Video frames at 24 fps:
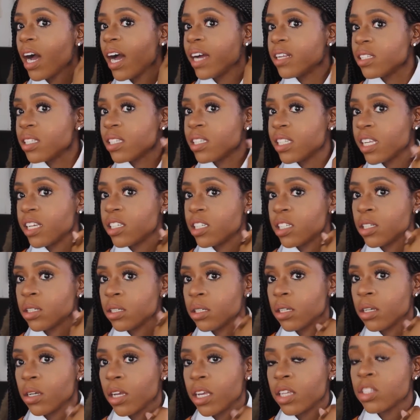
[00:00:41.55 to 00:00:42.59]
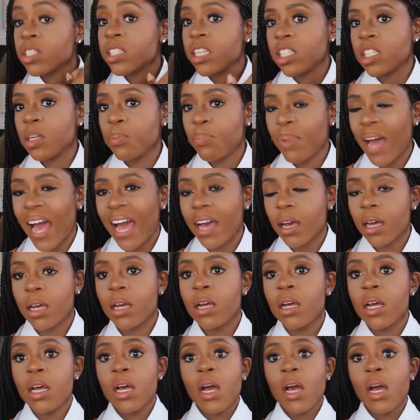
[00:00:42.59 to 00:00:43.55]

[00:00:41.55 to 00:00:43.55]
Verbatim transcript: and stitch stitch it back.